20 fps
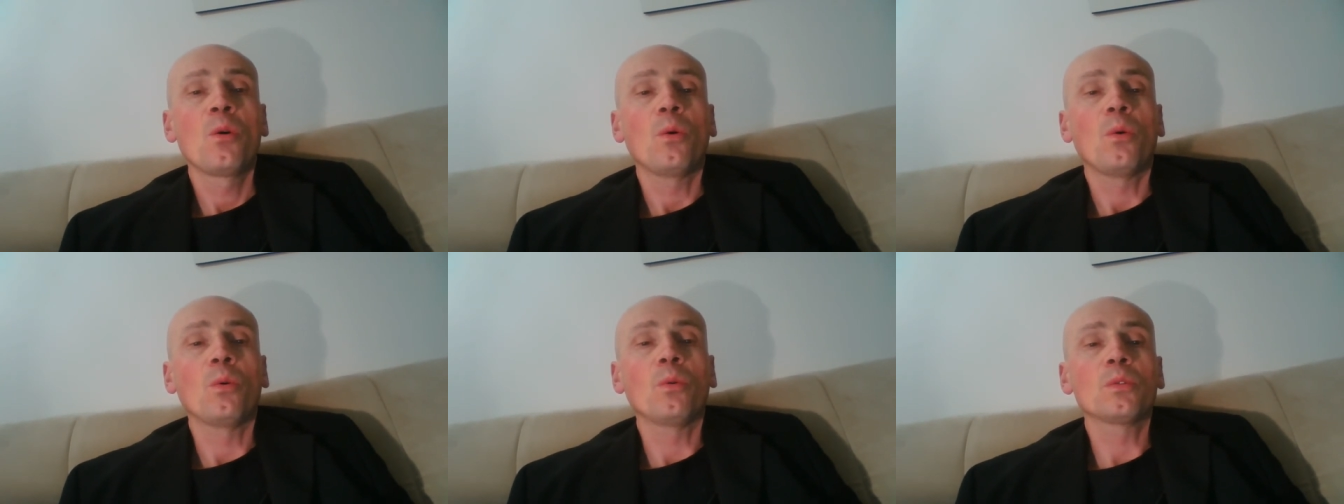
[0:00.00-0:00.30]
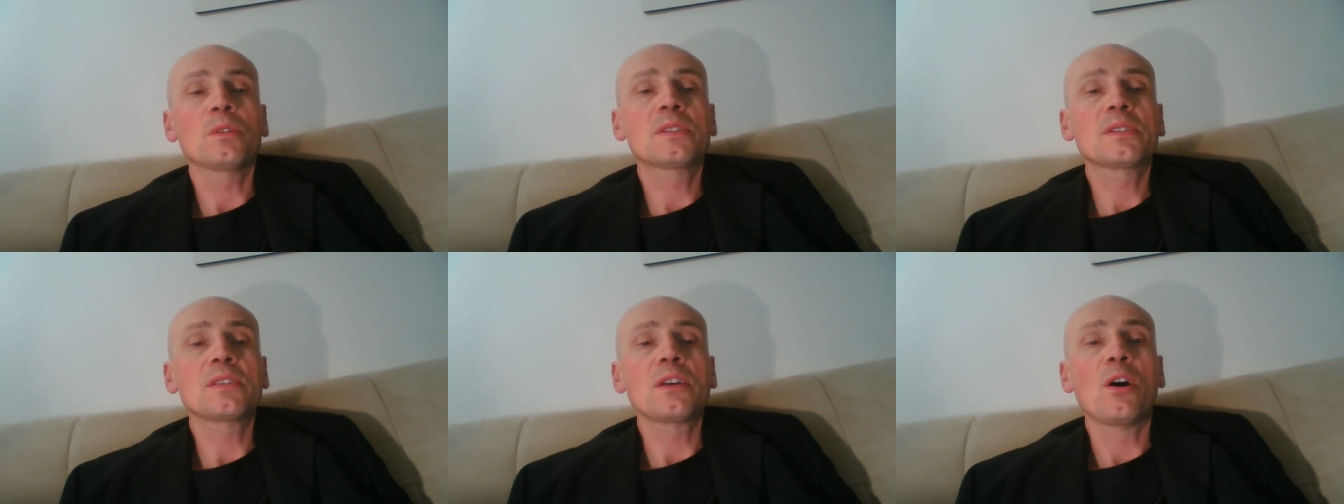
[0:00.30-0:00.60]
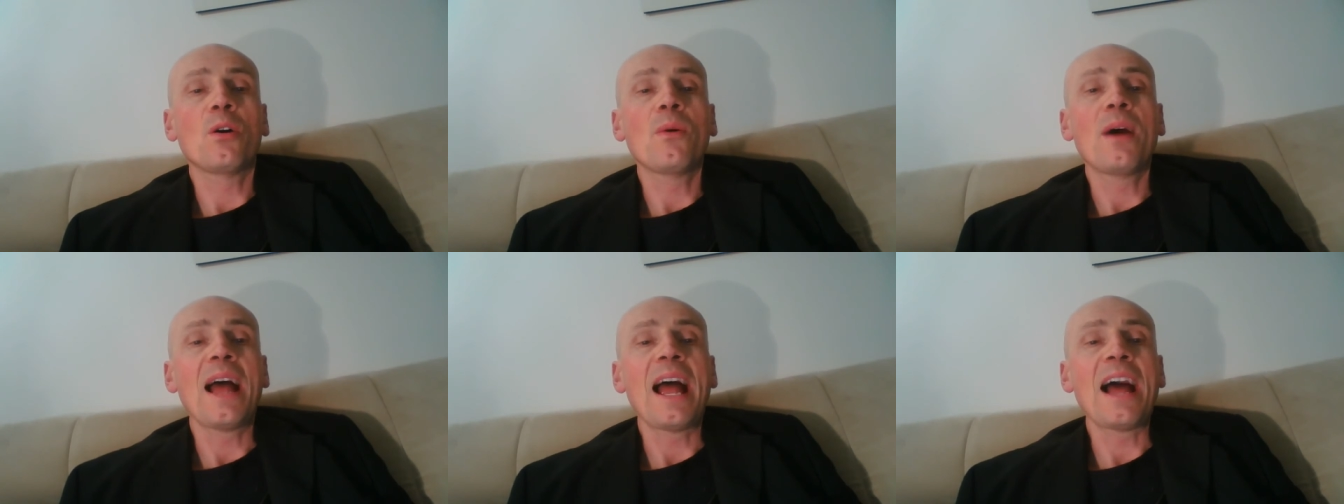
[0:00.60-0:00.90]

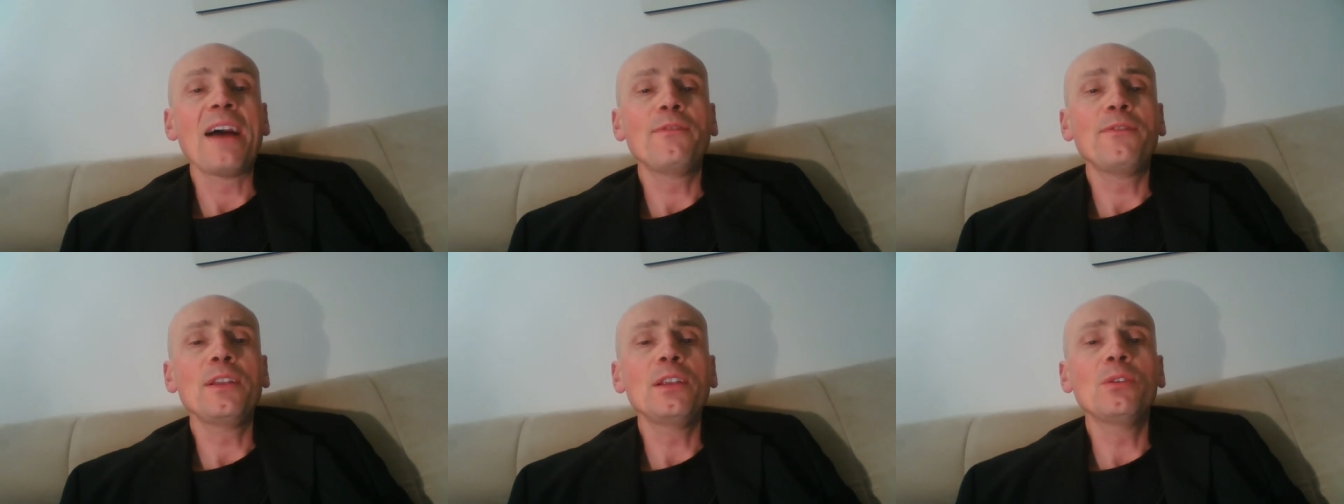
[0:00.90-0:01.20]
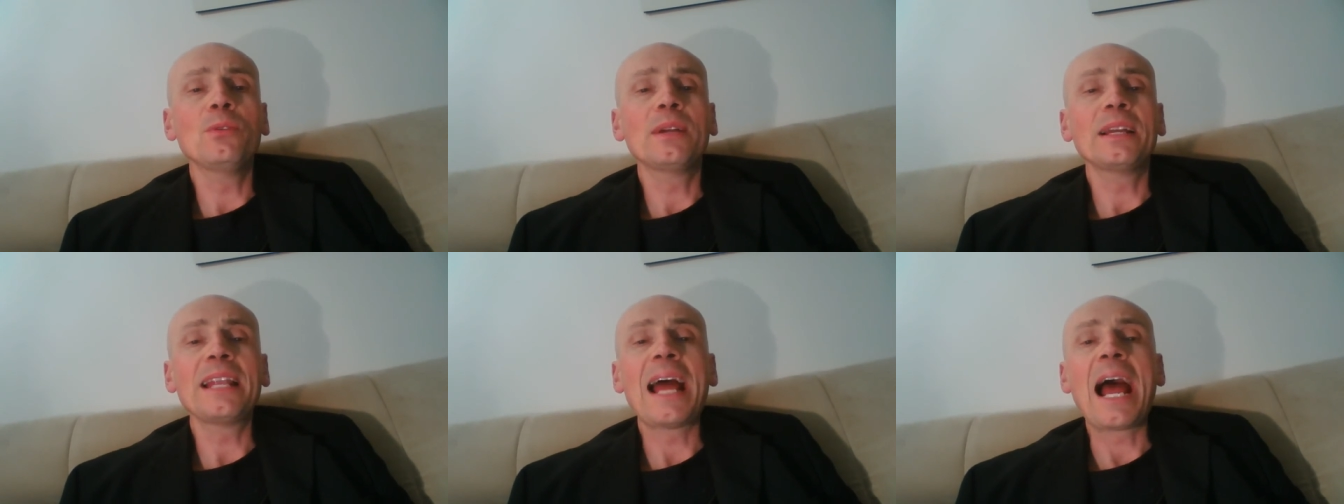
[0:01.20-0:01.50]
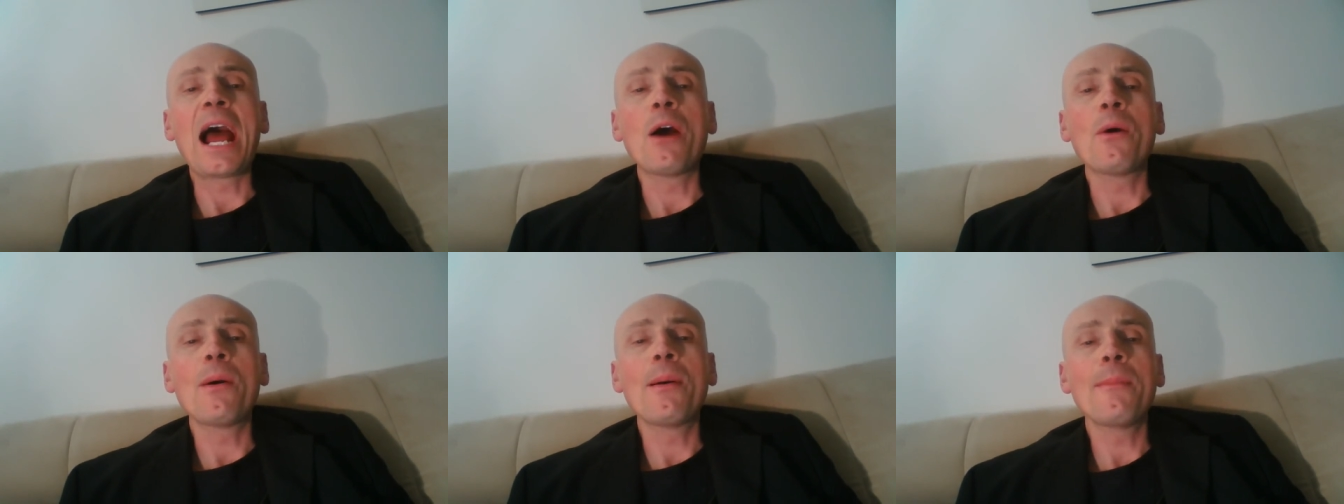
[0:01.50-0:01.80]
Also, have a look at
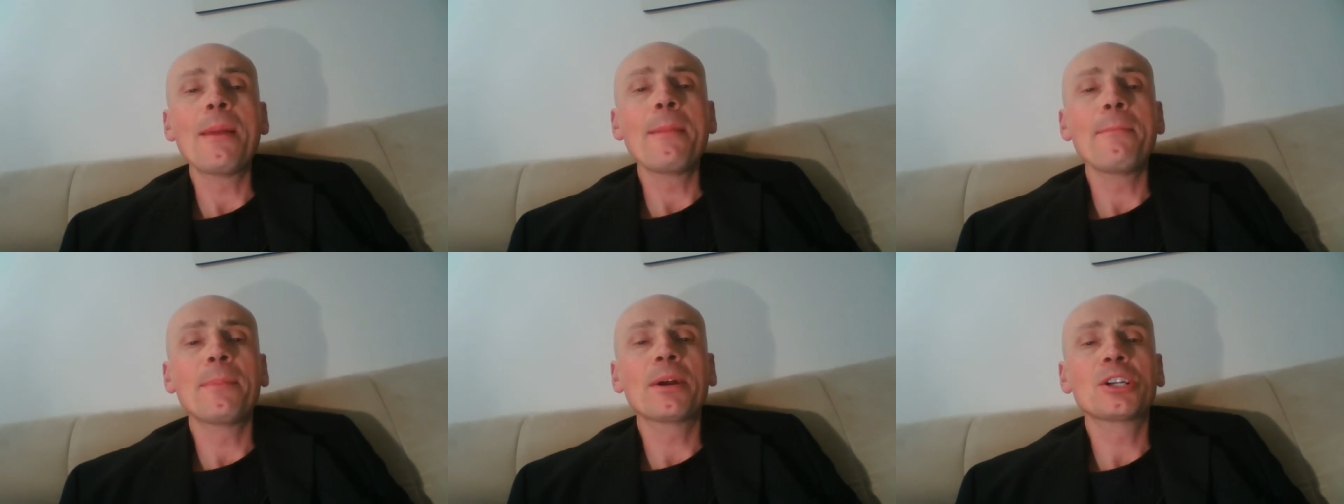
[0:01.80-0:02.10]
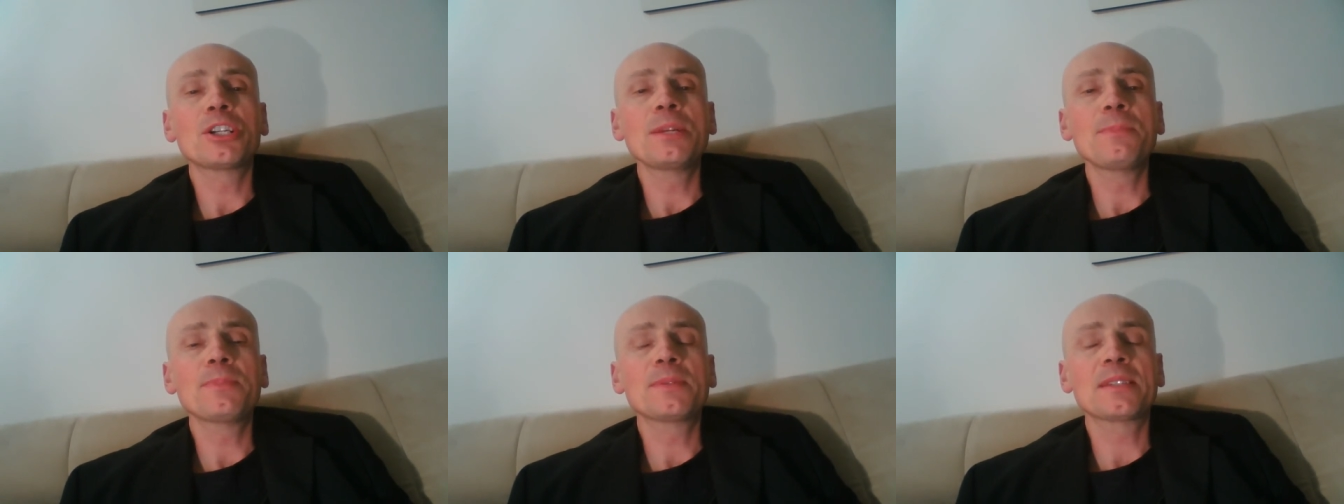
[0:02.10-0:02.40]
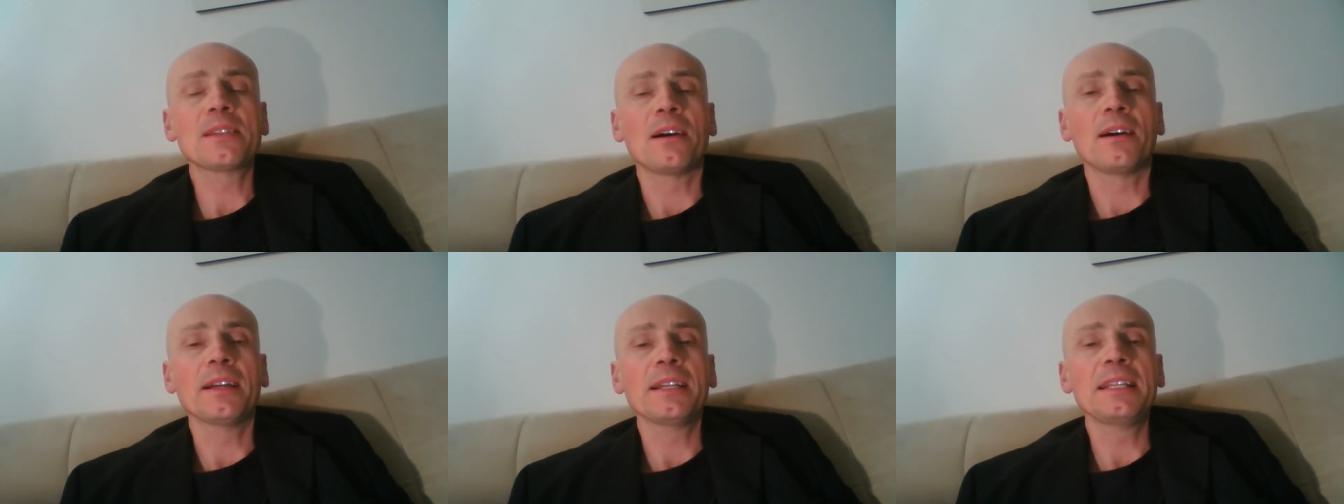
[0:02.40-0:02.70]
our membership
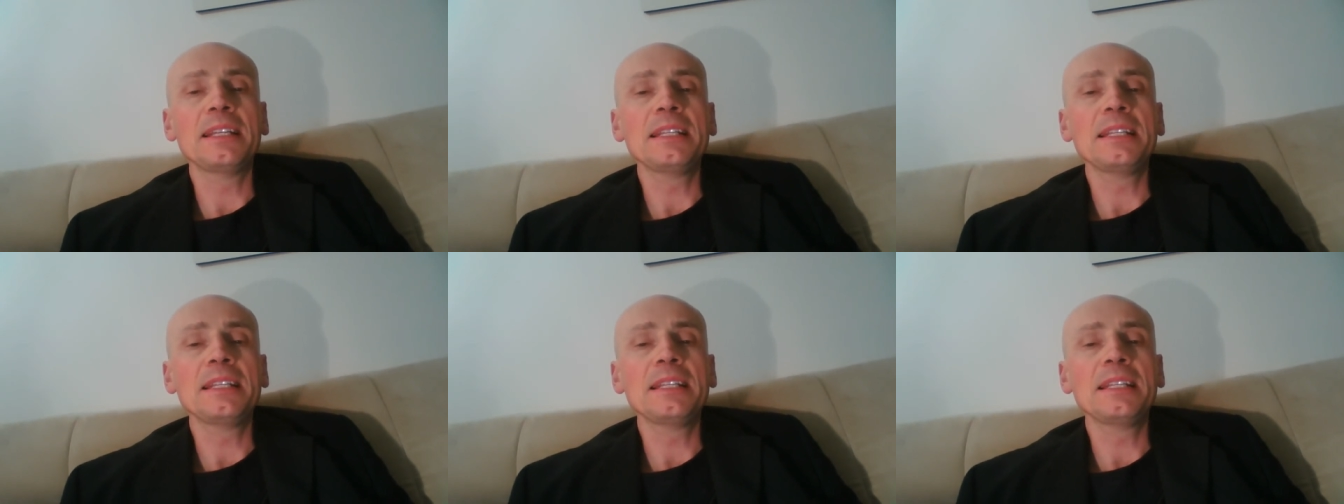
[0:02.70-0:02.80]
site,